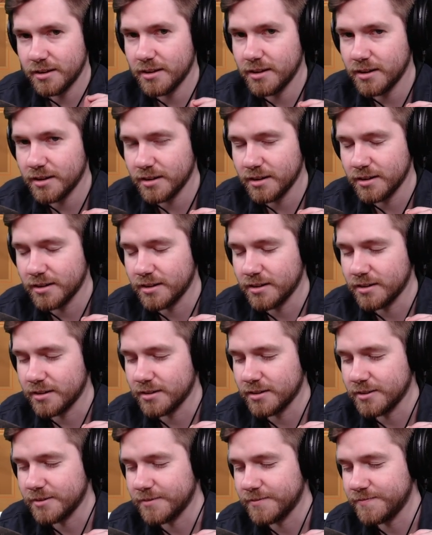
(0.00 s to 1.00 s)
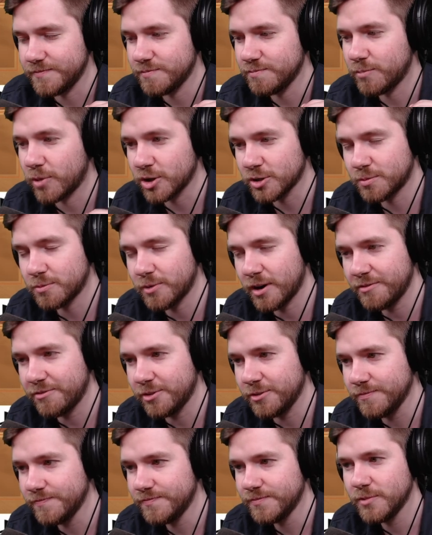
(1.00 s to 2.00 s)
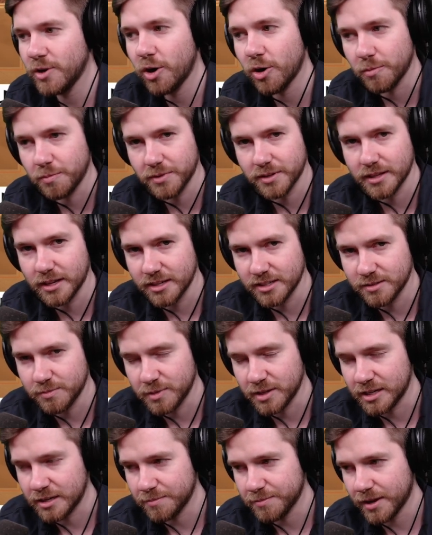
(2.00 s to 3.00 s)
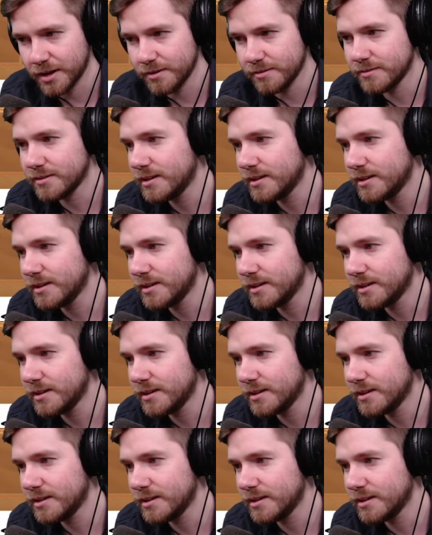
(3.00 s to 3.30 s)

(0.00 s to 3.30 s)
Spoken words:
marksman rifle, hoping that it's medium pen.